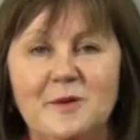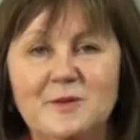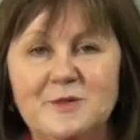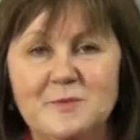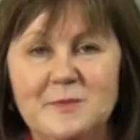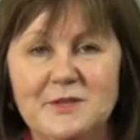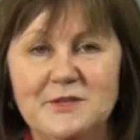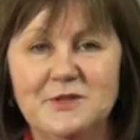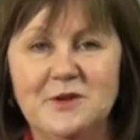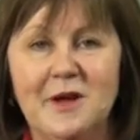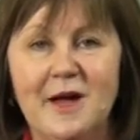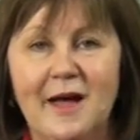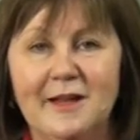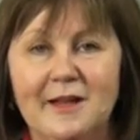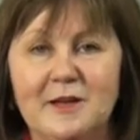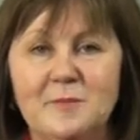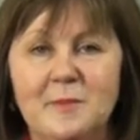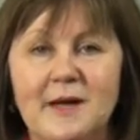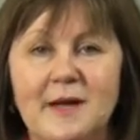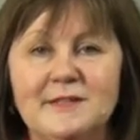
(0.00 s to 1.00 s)
was Mr.
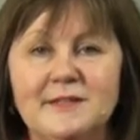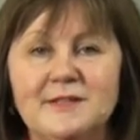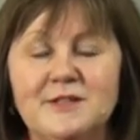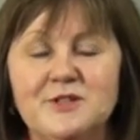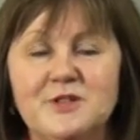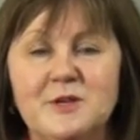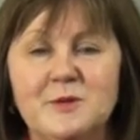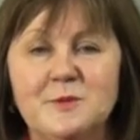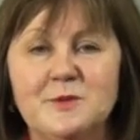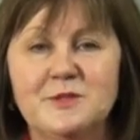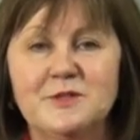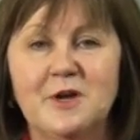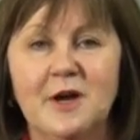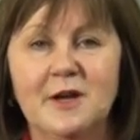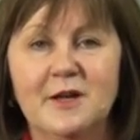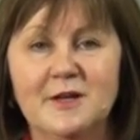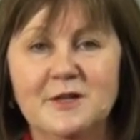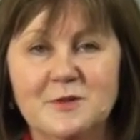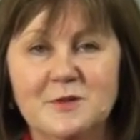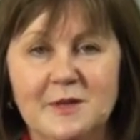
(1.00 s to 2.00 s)
Alen Mattich. He was
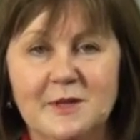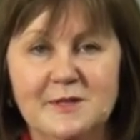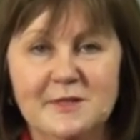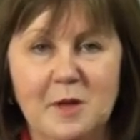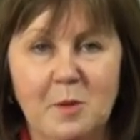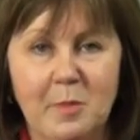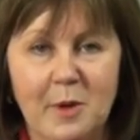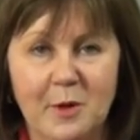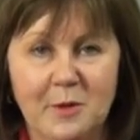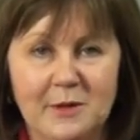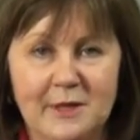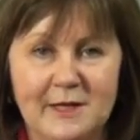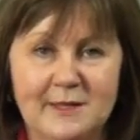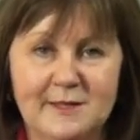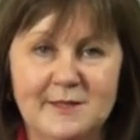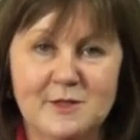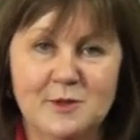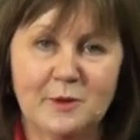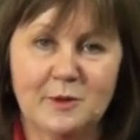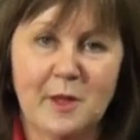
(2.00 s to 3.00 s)
talking to us about
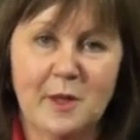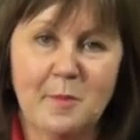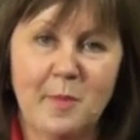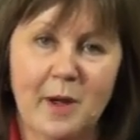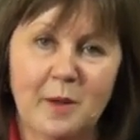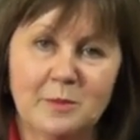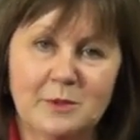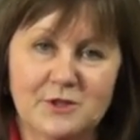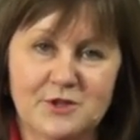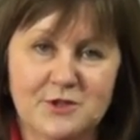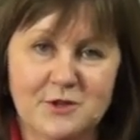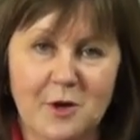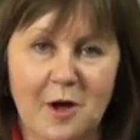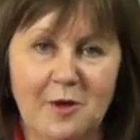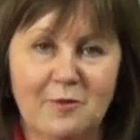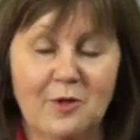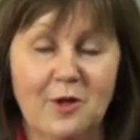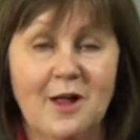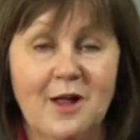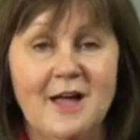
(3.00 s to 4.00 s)
his newly published
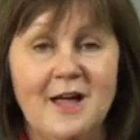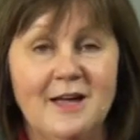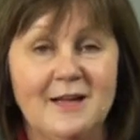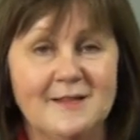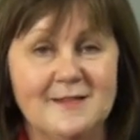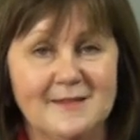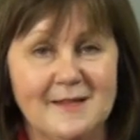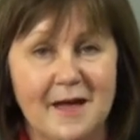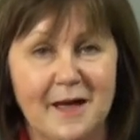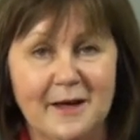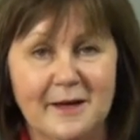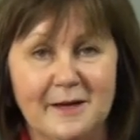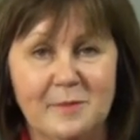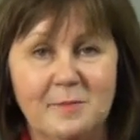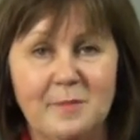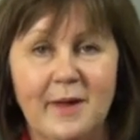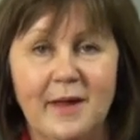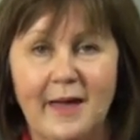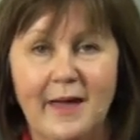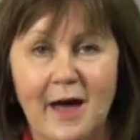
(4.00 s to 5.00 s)
novel,
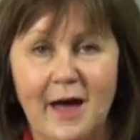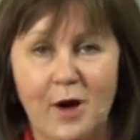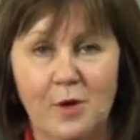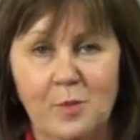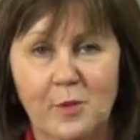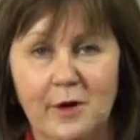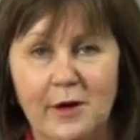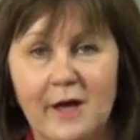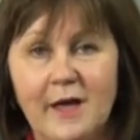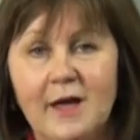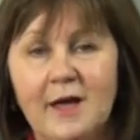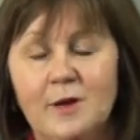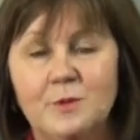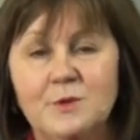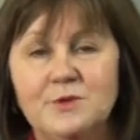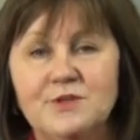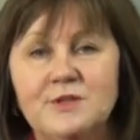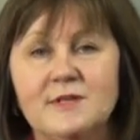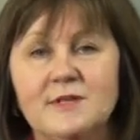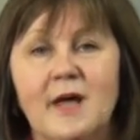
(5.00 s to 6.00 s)
Zagreb Cowboy,
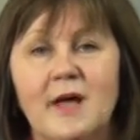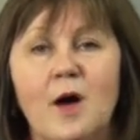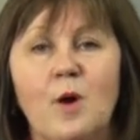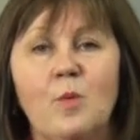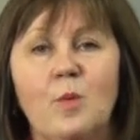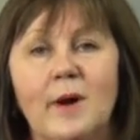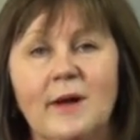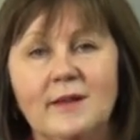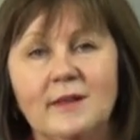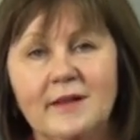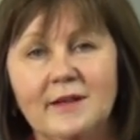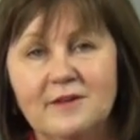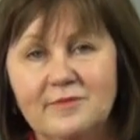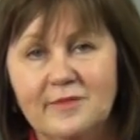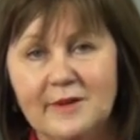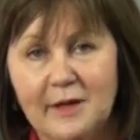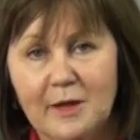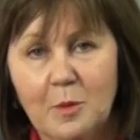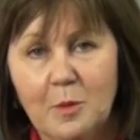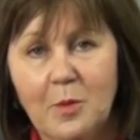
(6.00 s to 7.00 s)
which is now widely
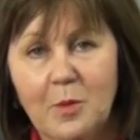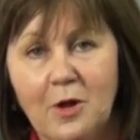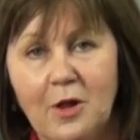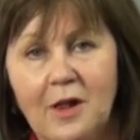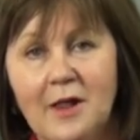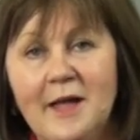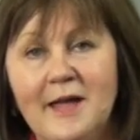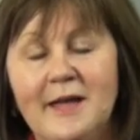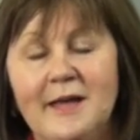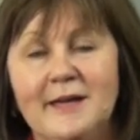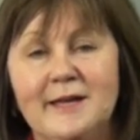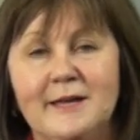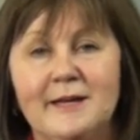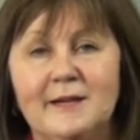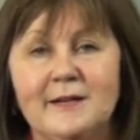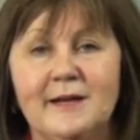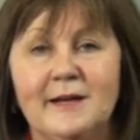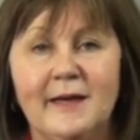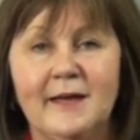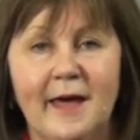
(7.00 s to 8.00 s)
available
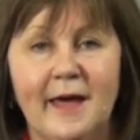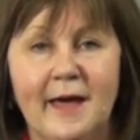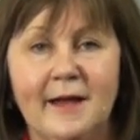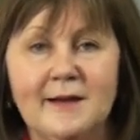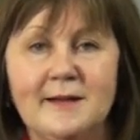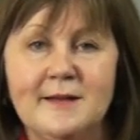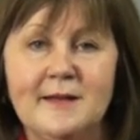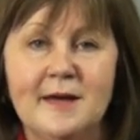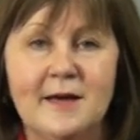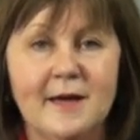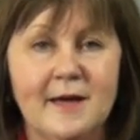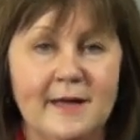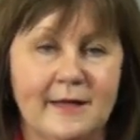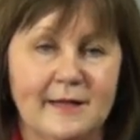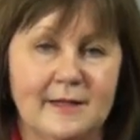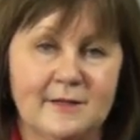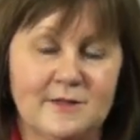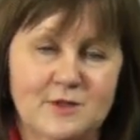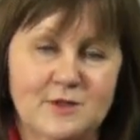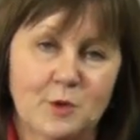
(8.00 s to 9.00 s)
in Canada,
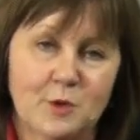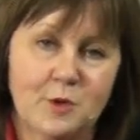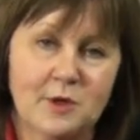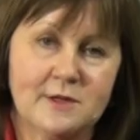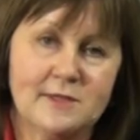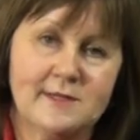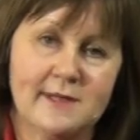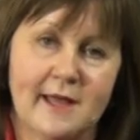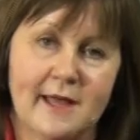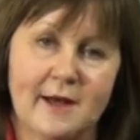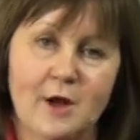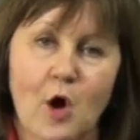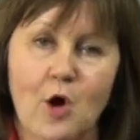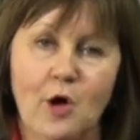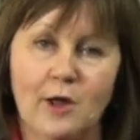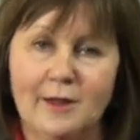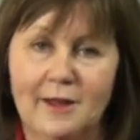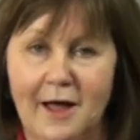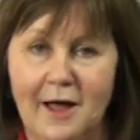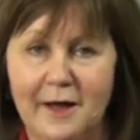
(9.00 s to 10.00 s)
in stores and
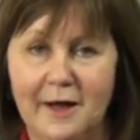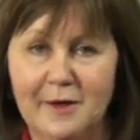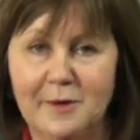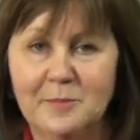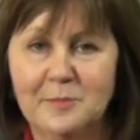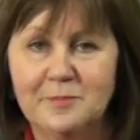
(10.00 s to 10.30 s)
online.